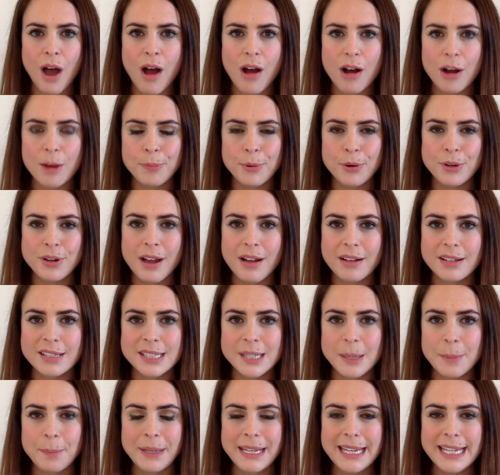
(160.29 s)
ARK
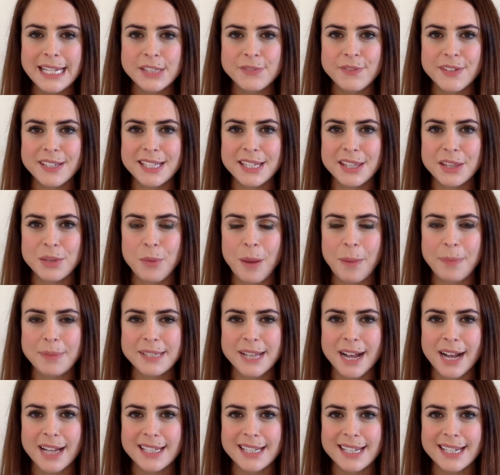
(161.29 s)
products, please visit the
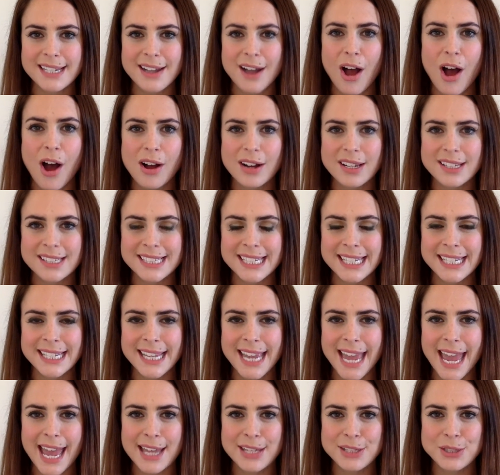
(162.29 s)
website at
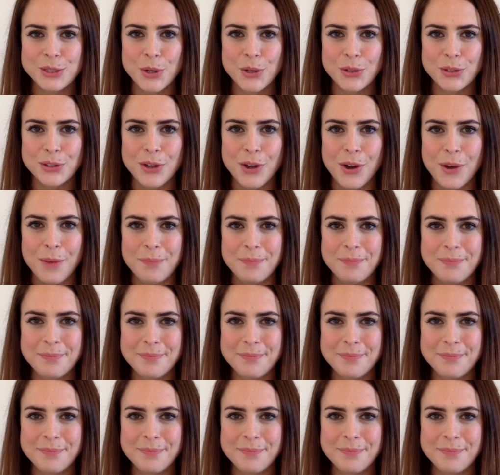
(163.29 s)
arkskincare.com.